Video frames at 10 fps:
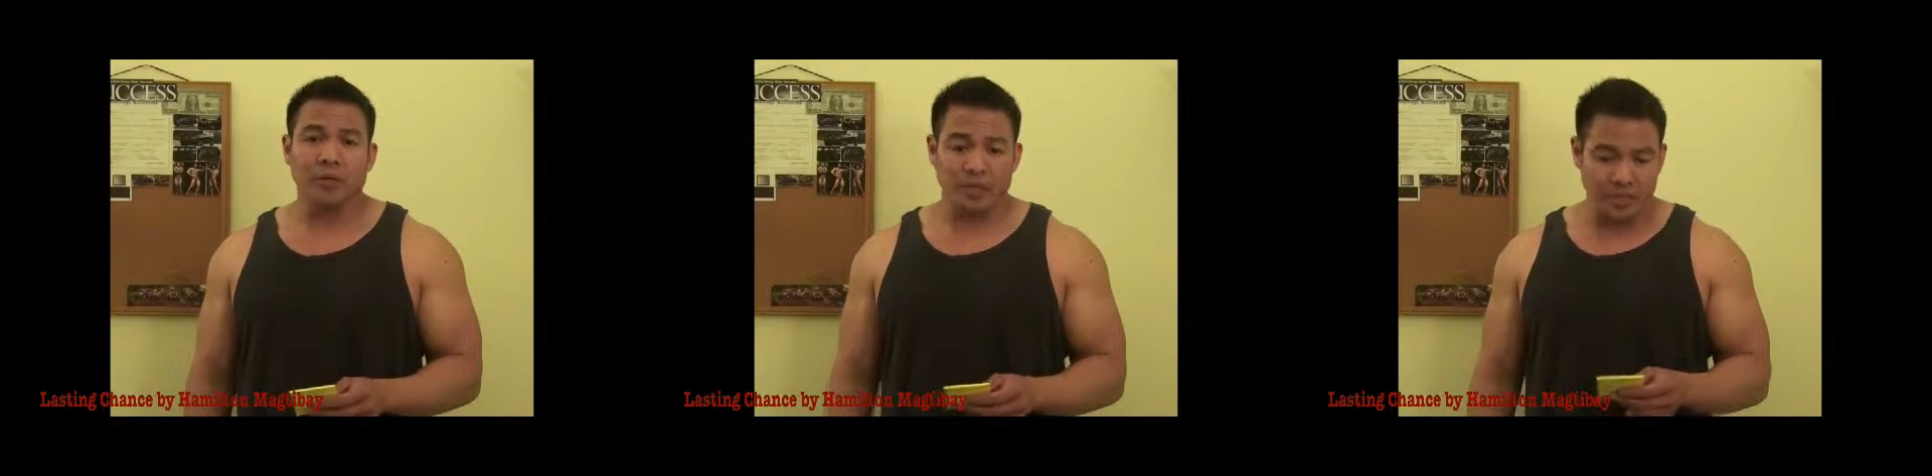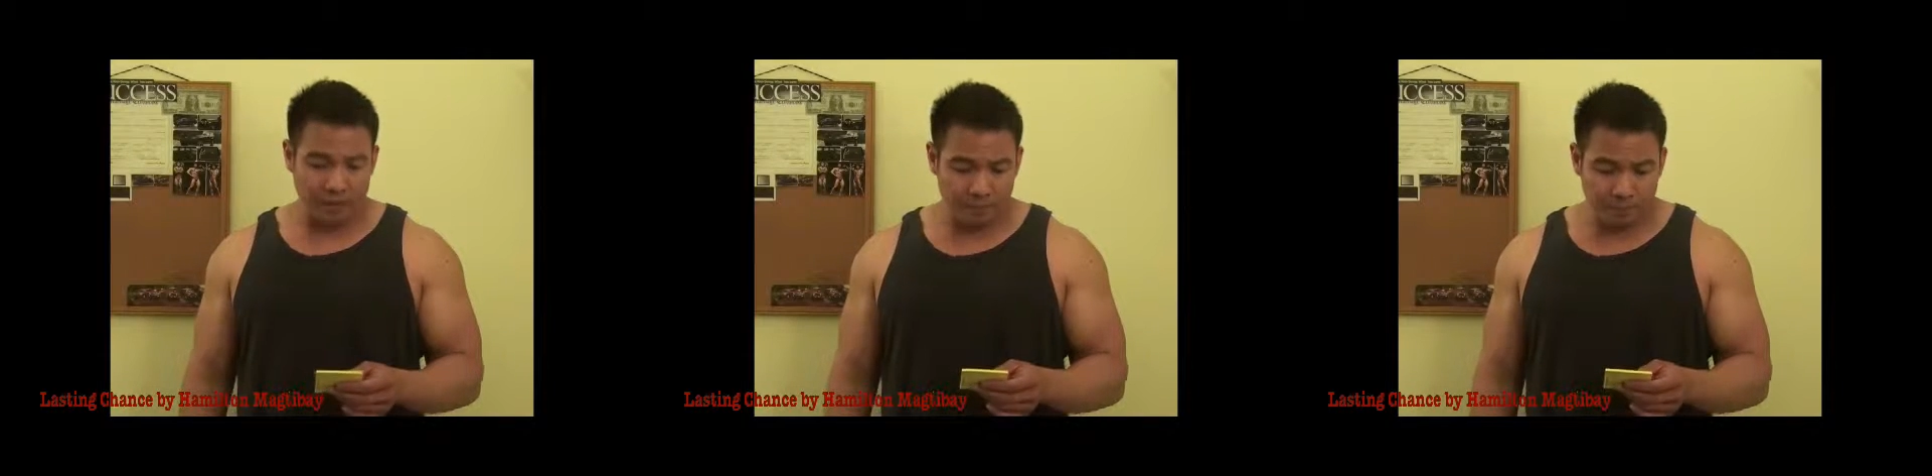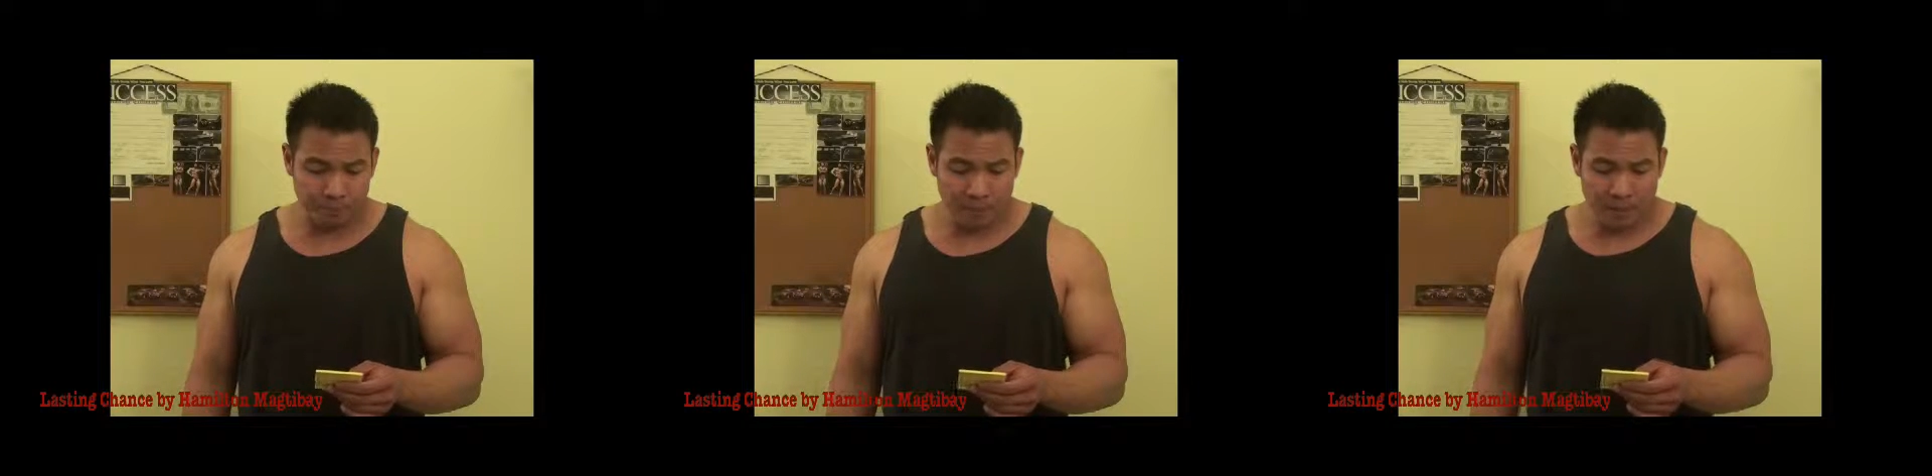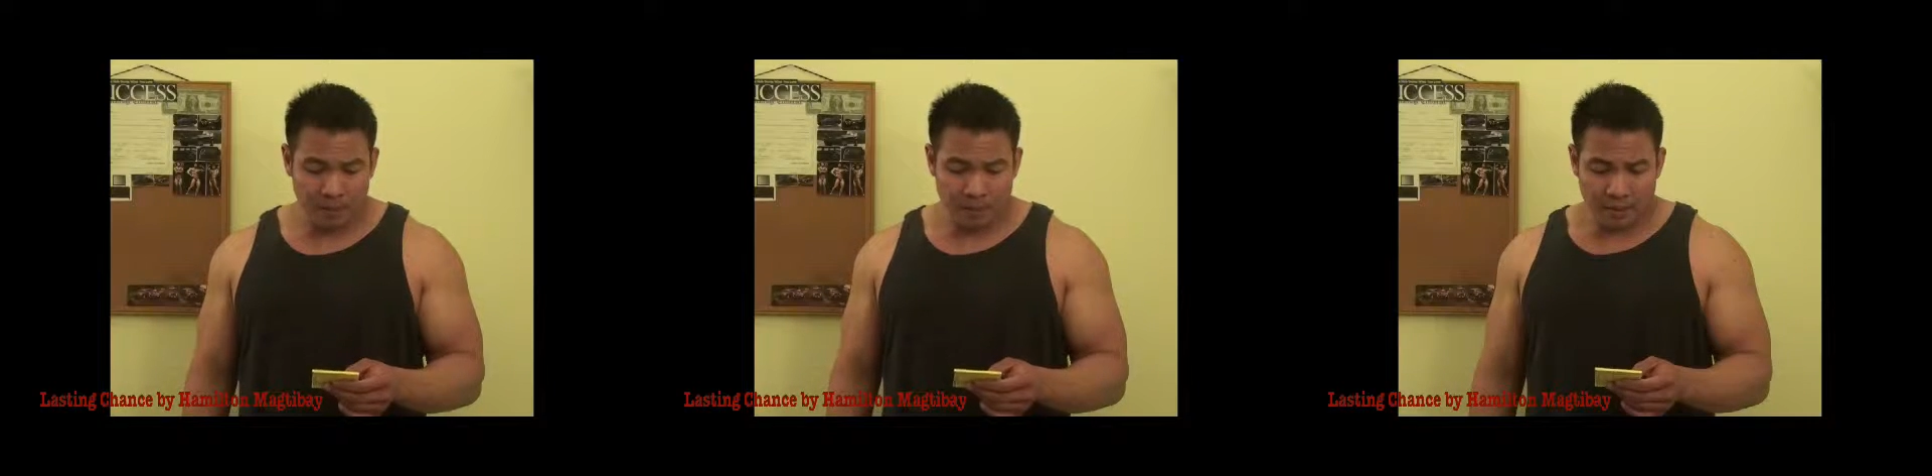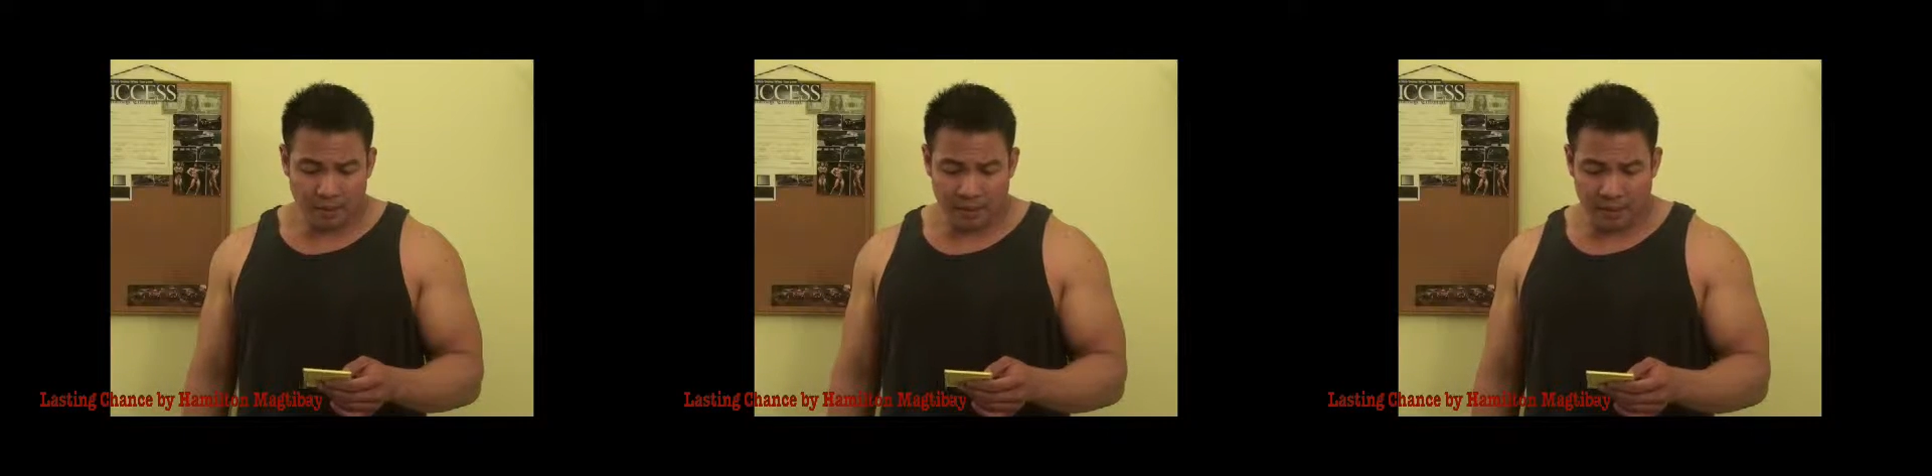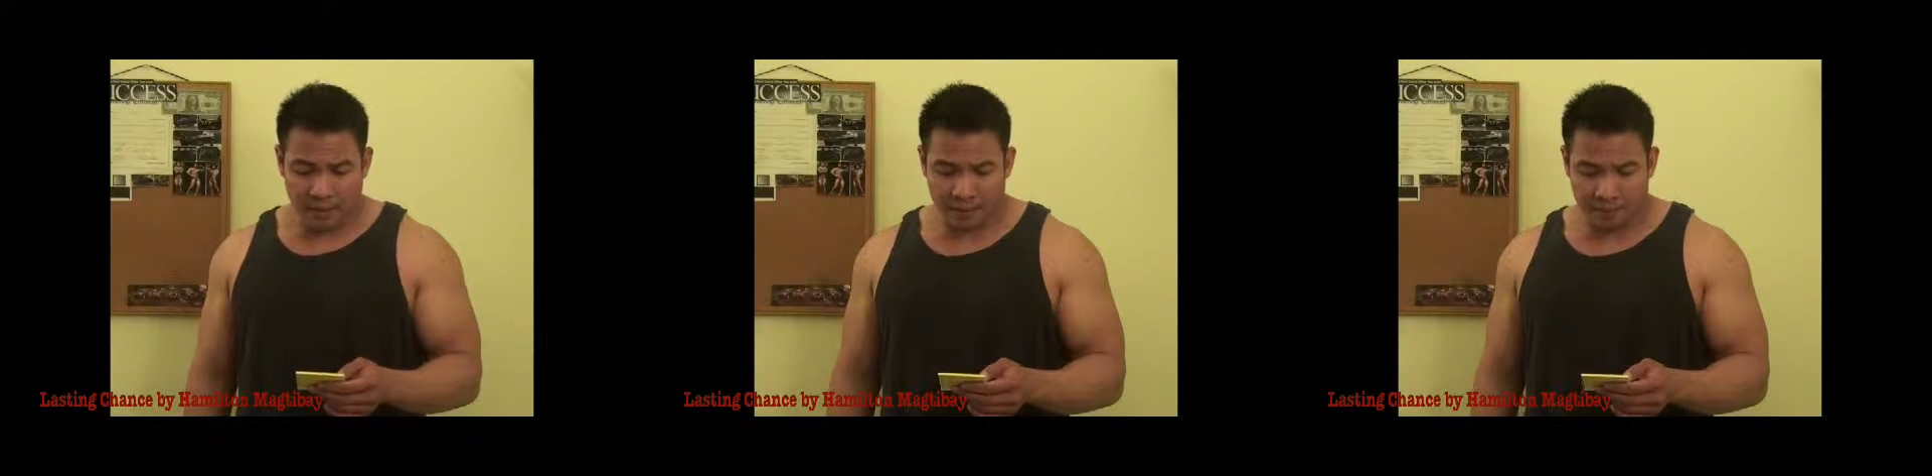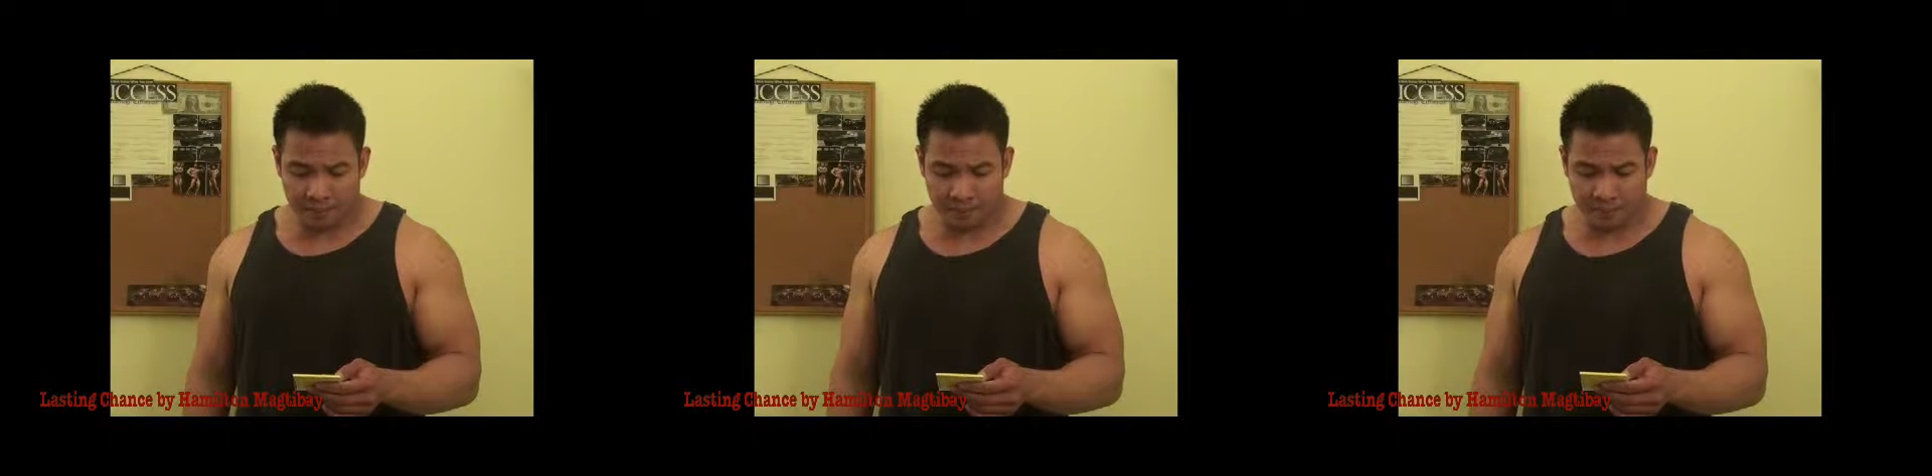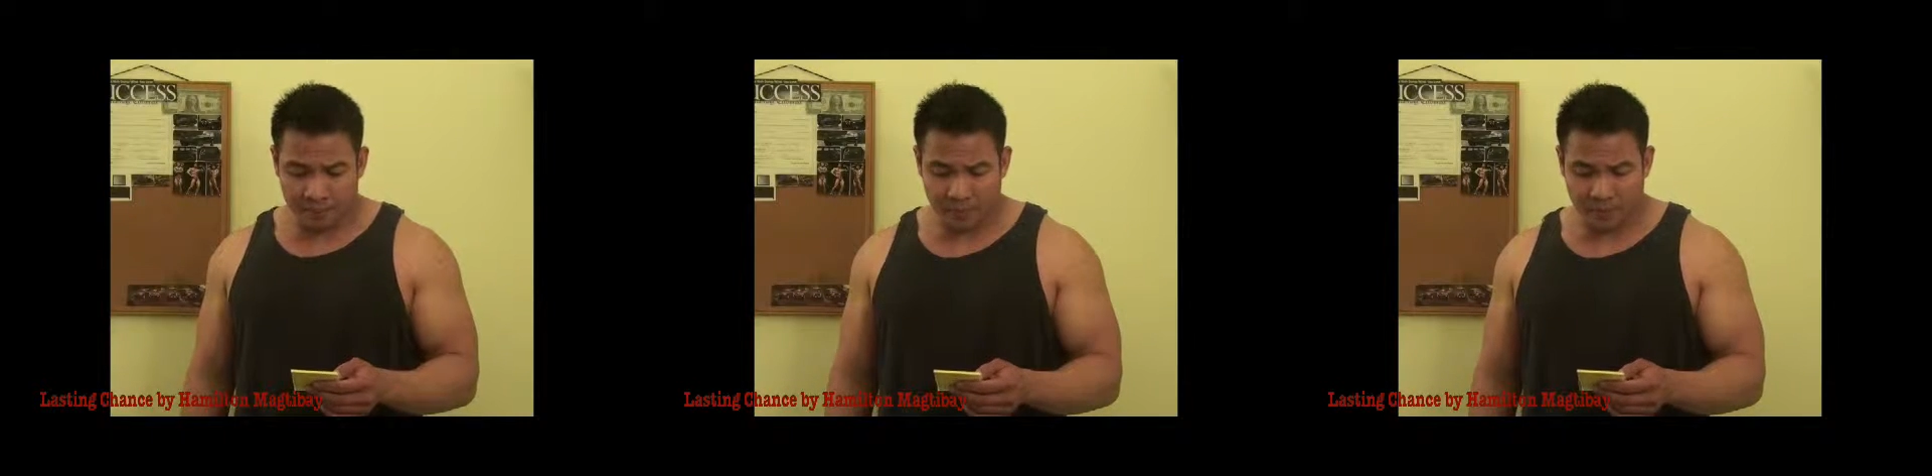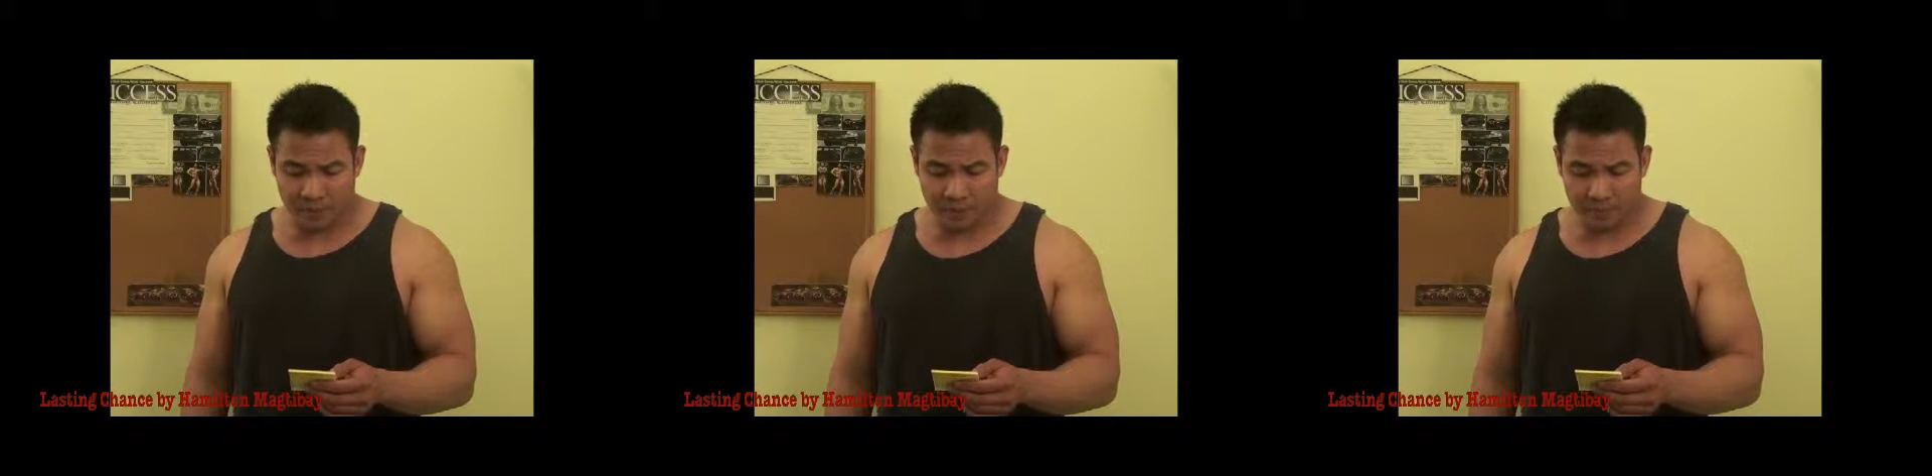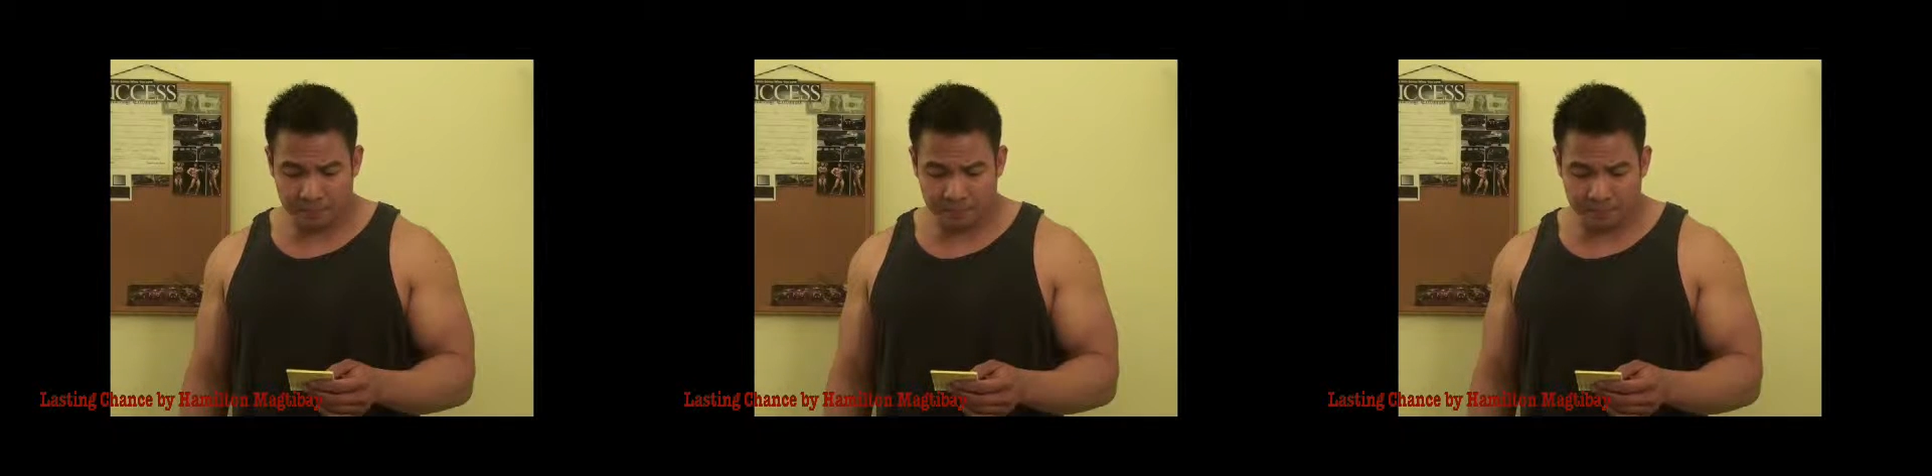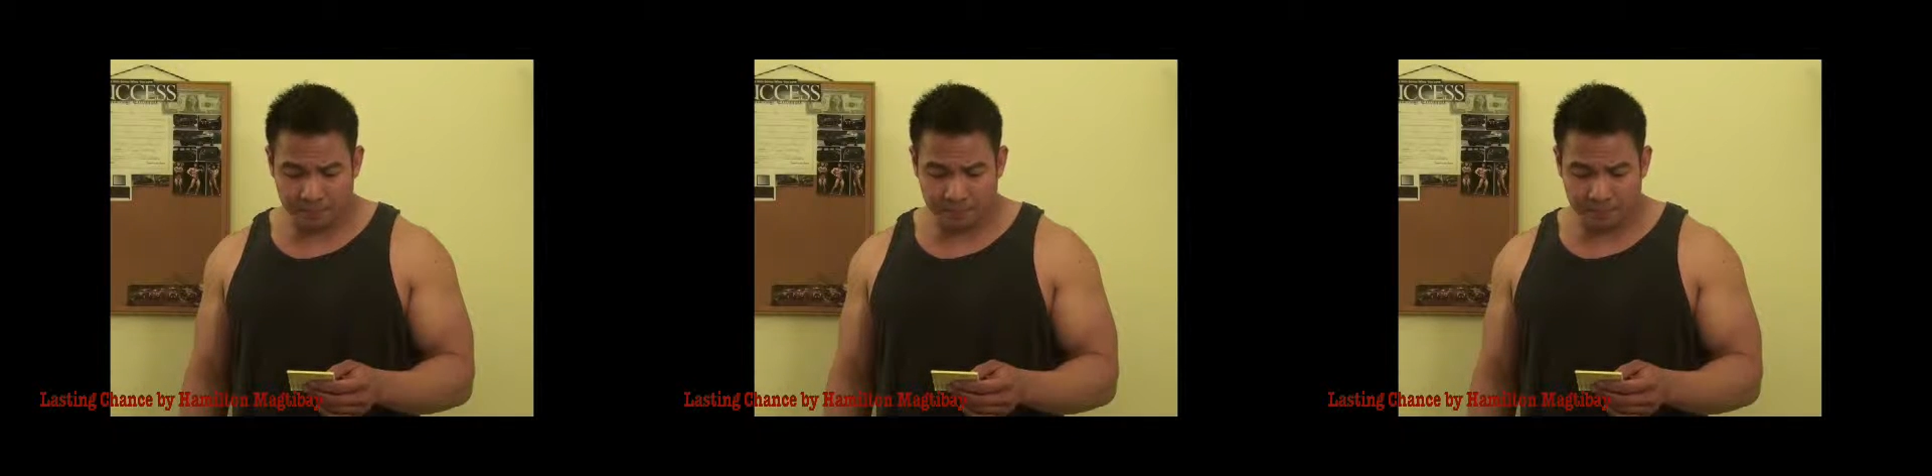pretty good. Let's see.